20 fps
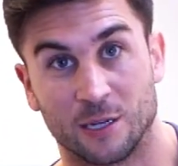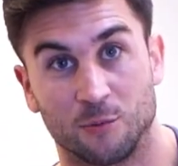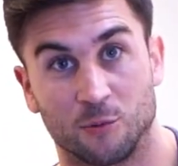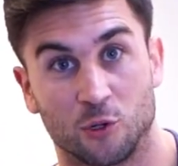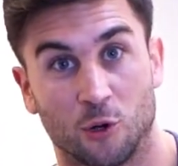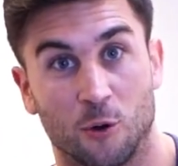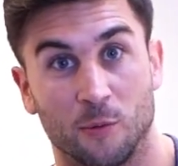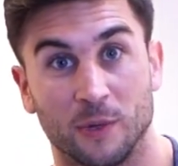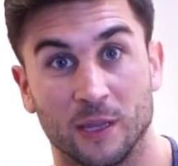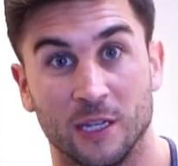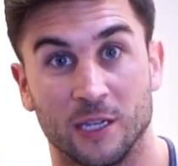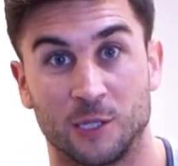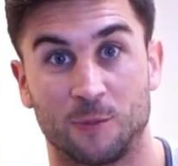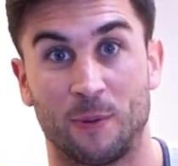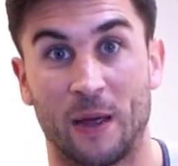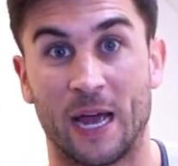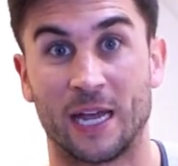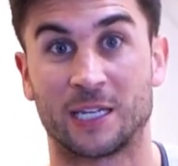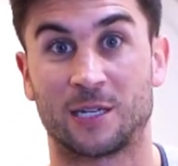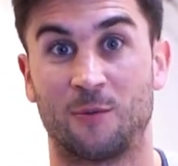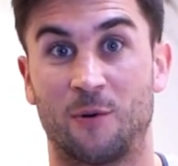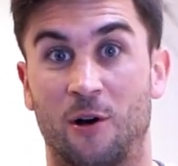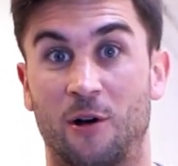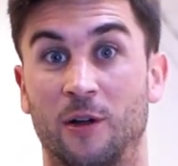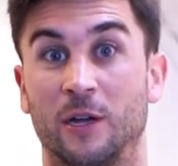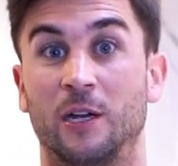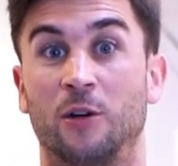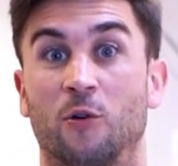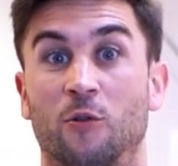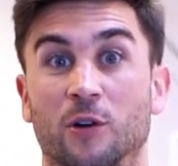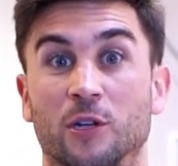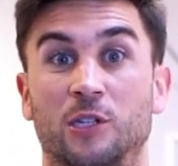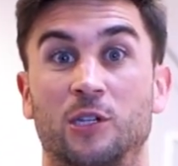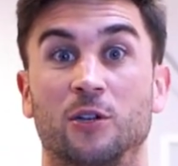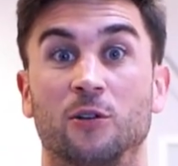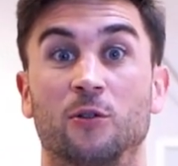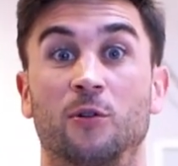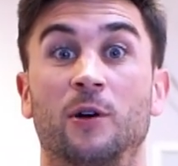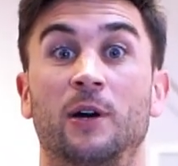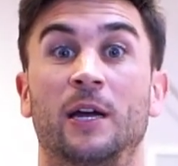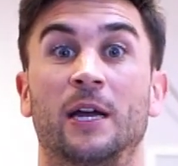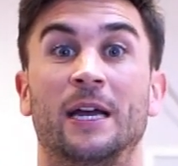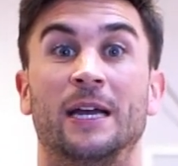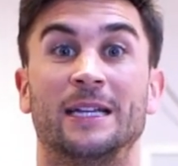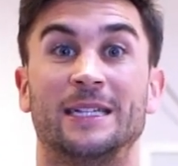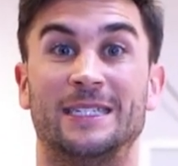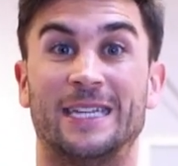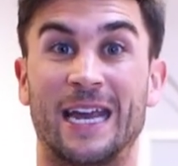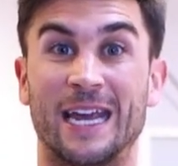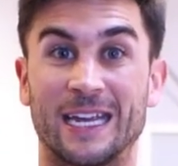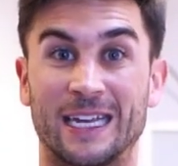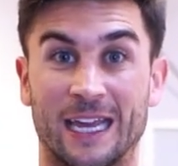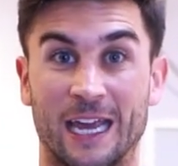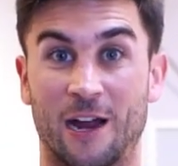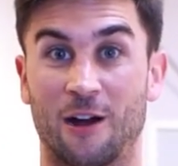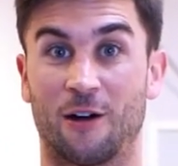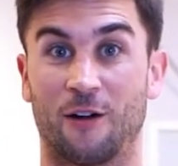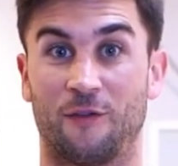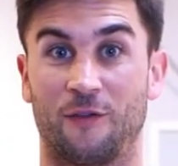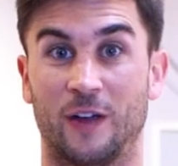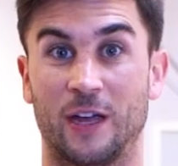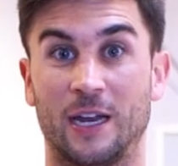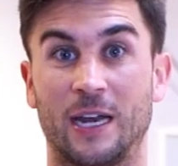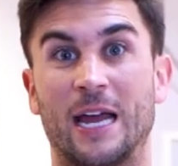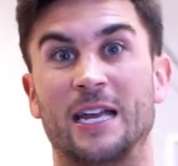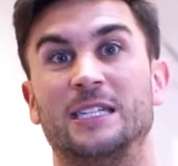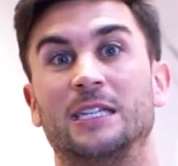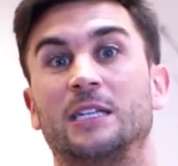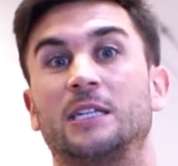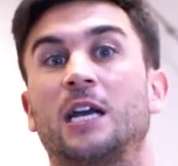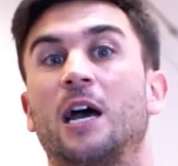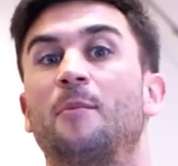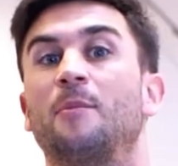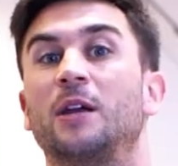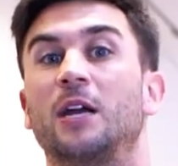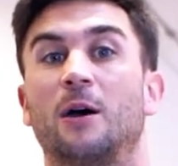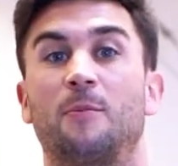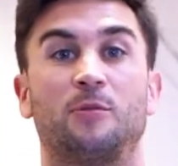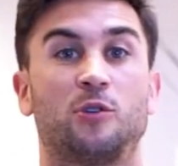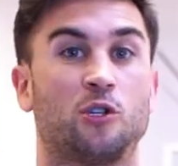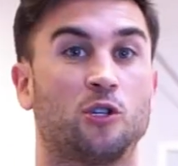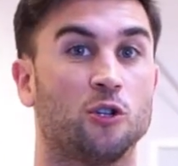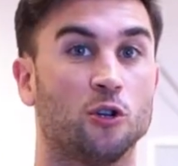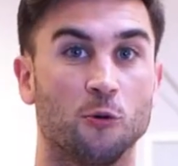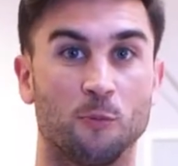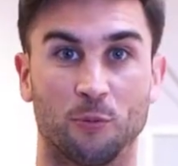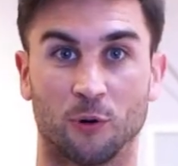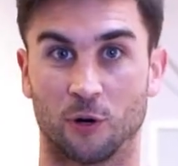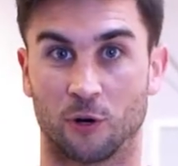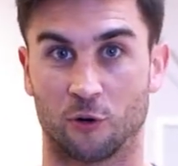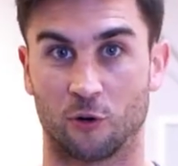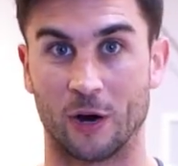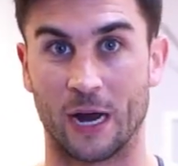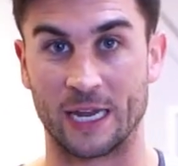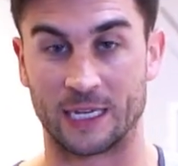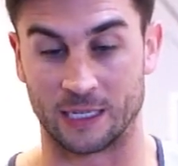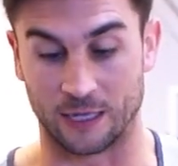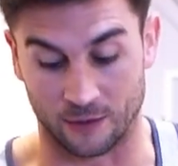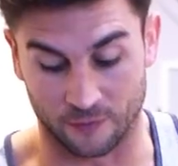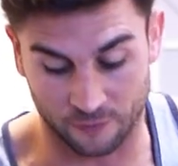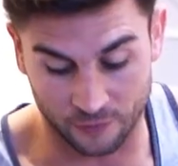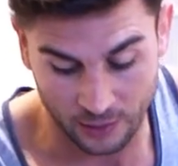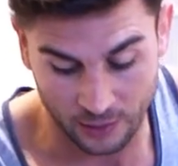absorbing this basketball in order to take care of it as it's coming up super aggressive.